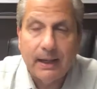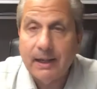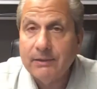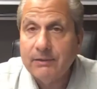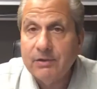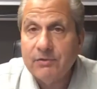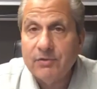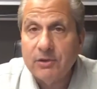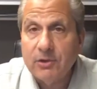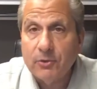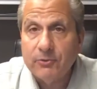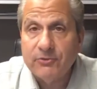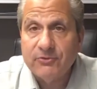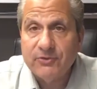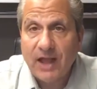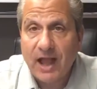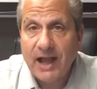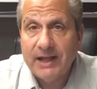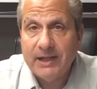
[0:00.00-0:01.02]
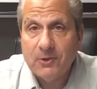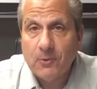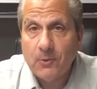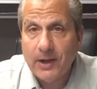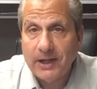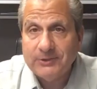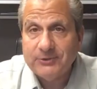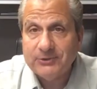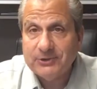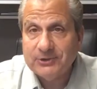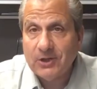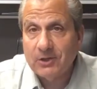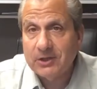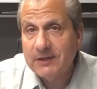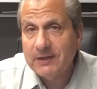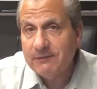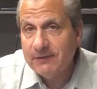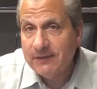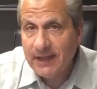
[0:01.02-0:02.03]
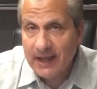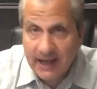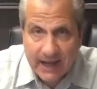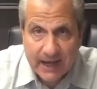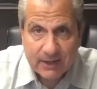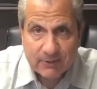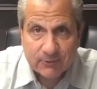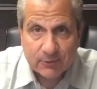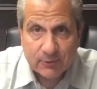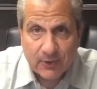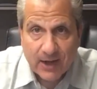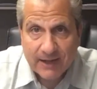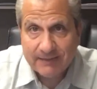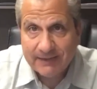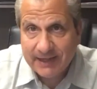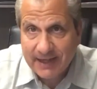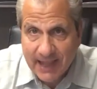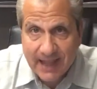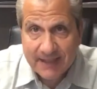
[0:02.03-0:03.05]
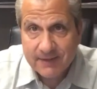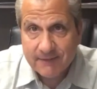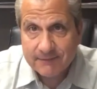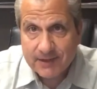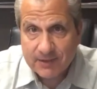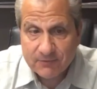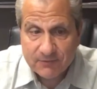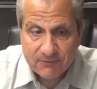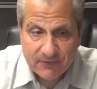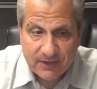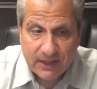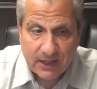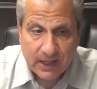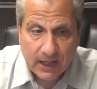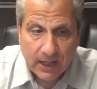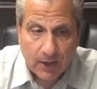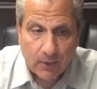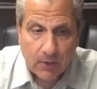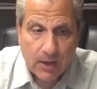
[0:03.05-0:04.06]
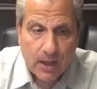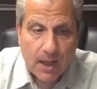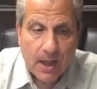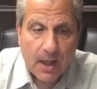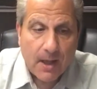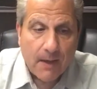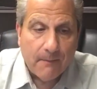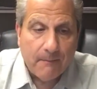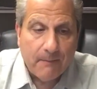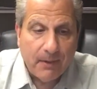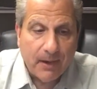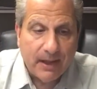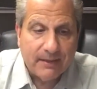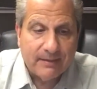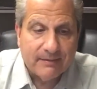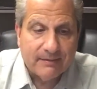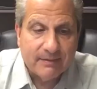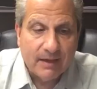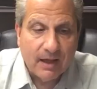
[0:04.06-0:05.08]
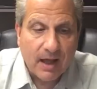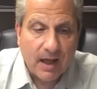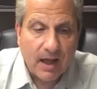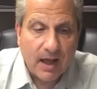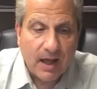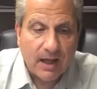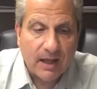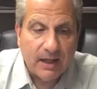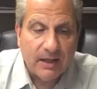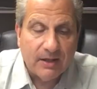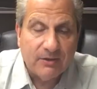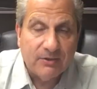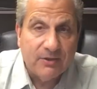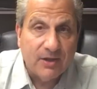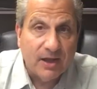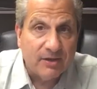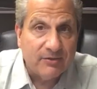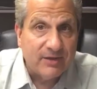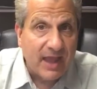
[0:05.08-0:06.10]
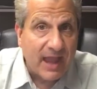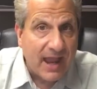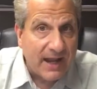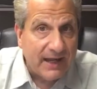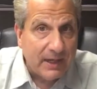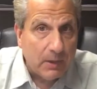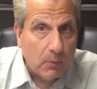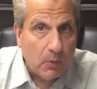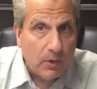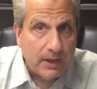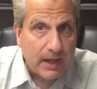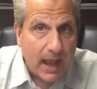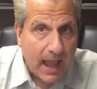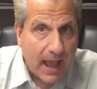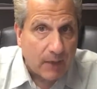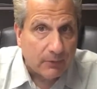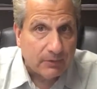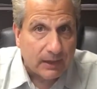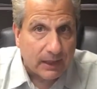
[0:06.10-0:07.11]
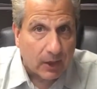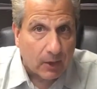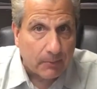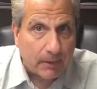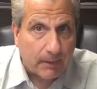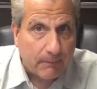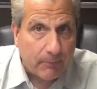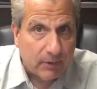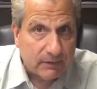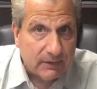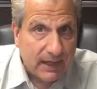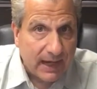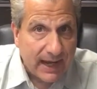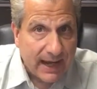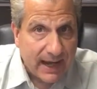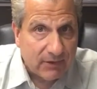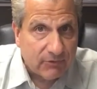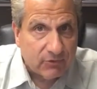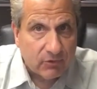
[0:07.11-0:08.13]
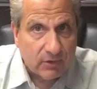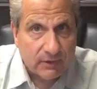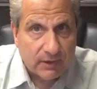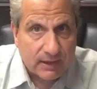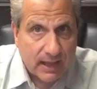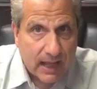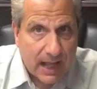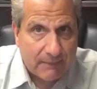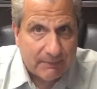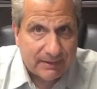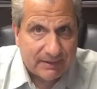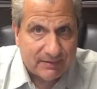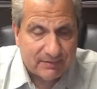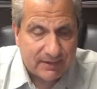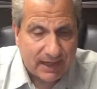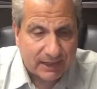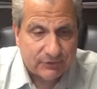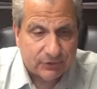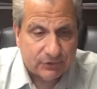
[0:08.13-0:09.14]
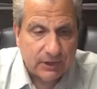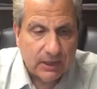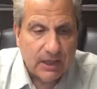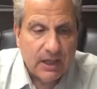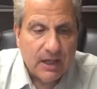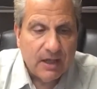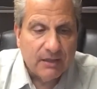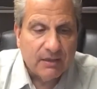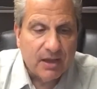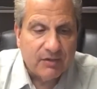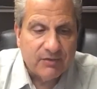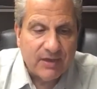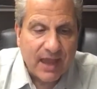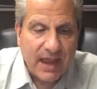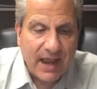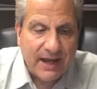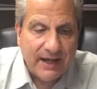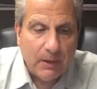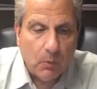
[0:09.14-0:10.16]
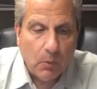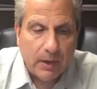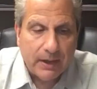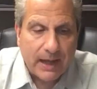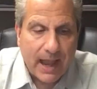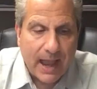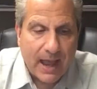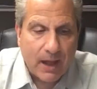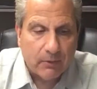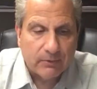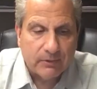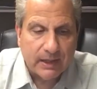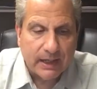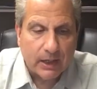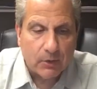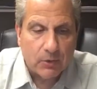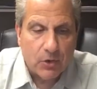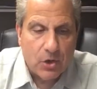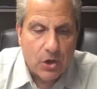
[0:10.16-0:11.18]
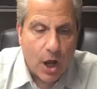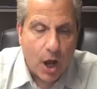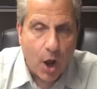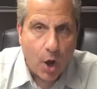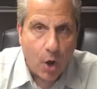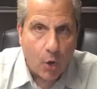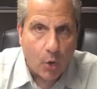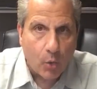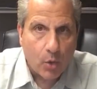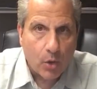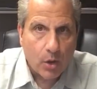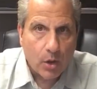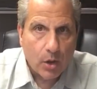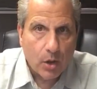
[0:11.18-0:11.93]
just a little side question. I'll give you the answer at the end of this video. But does anyone out there, I'll put the answer in the comment section, does anyone out there know